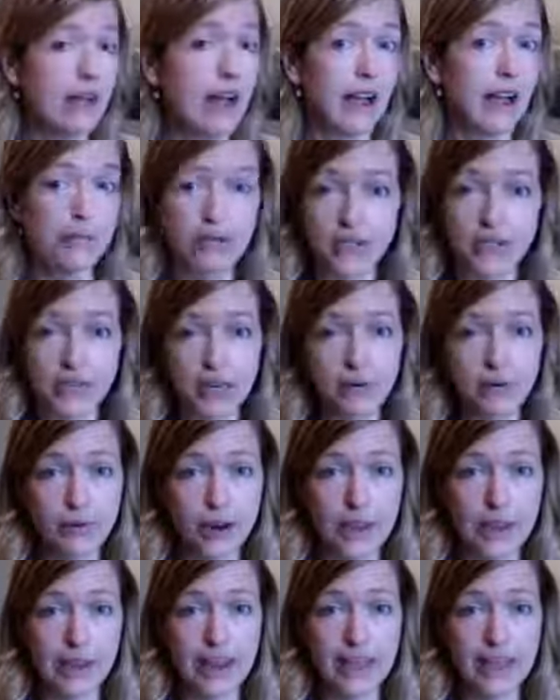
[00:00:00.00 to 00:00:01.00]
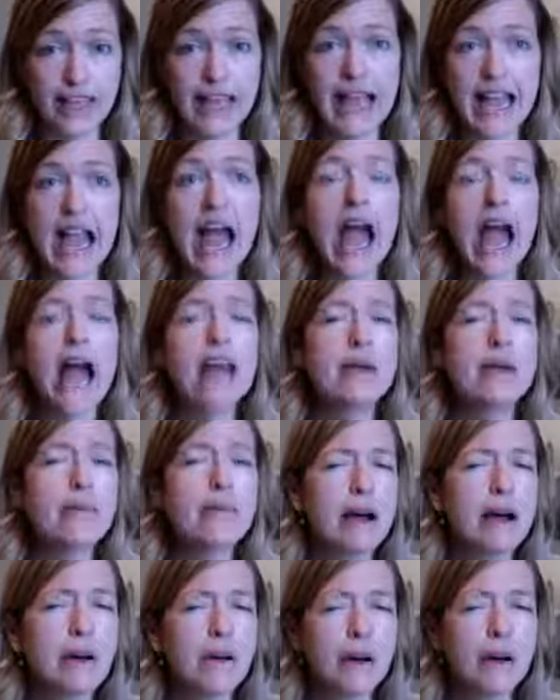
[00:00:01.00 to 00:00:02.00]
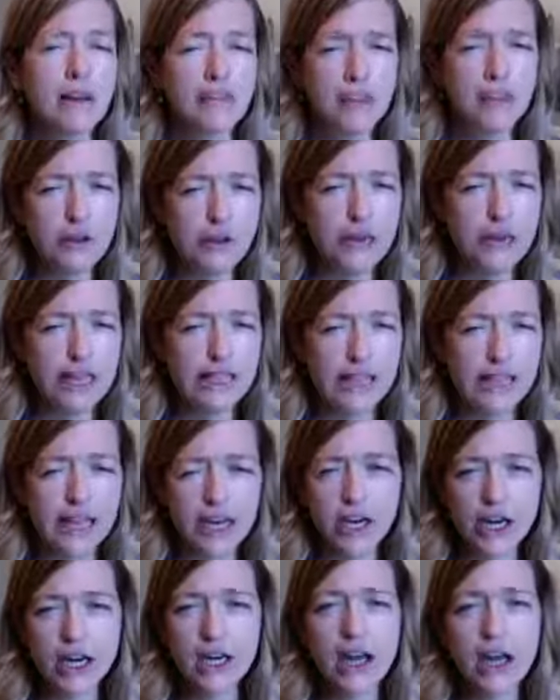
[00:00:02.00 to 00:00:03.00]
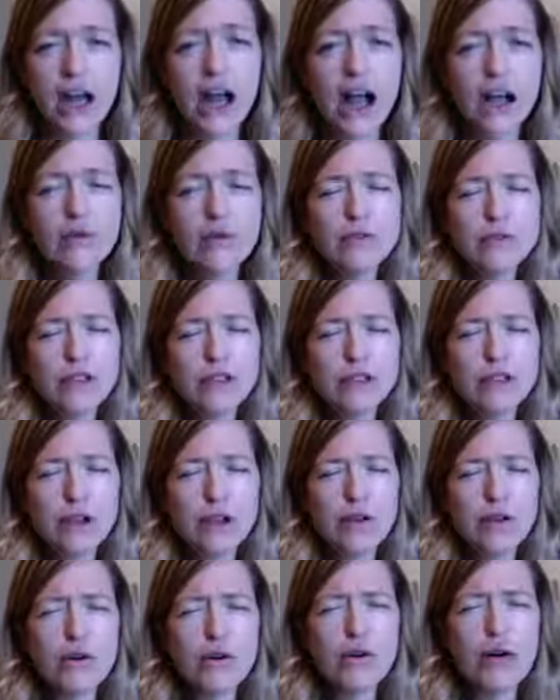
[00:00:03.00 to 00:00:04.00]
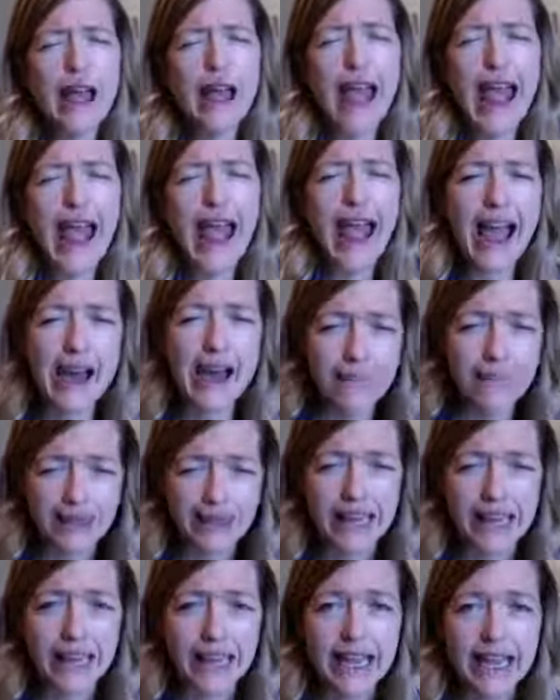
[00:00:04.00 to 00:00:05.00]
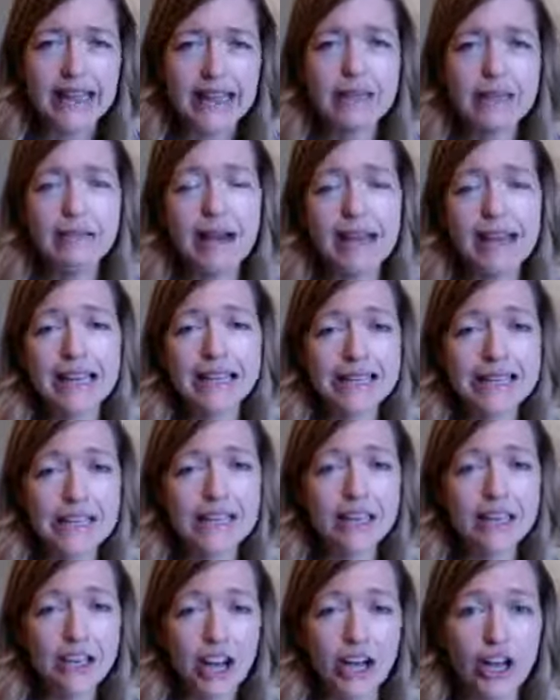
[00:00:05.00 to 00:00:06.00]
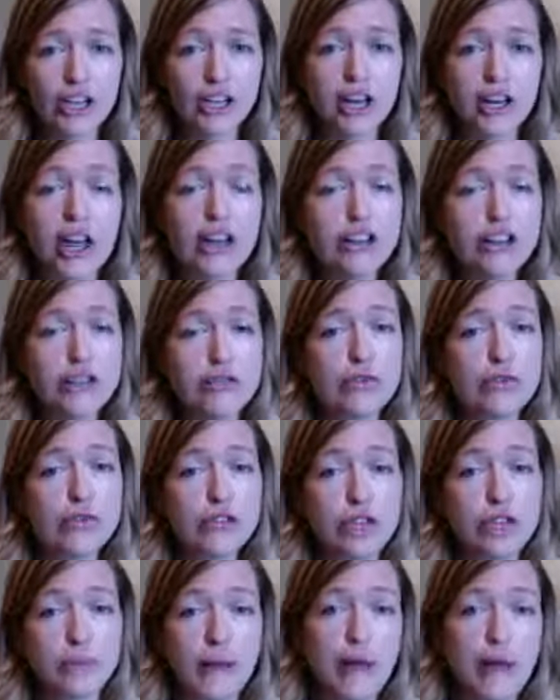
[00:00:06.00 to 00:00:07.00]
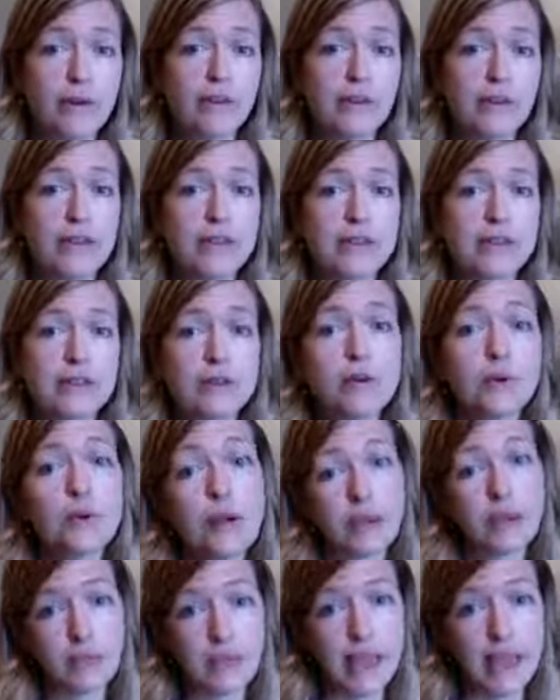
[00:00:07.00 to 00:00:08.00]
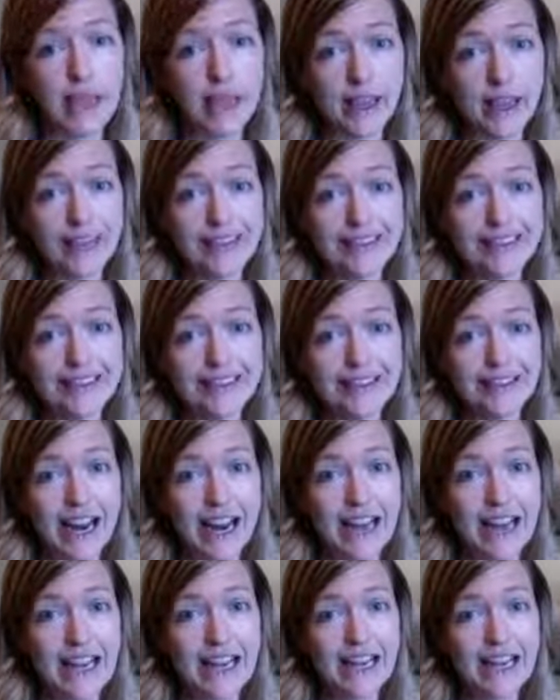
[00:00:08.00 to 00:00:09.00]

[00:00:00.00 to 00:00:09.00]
I'm just going to breathe. And about a few minutes later, I was so happy that my teen daughter had used her boundaries with me, right?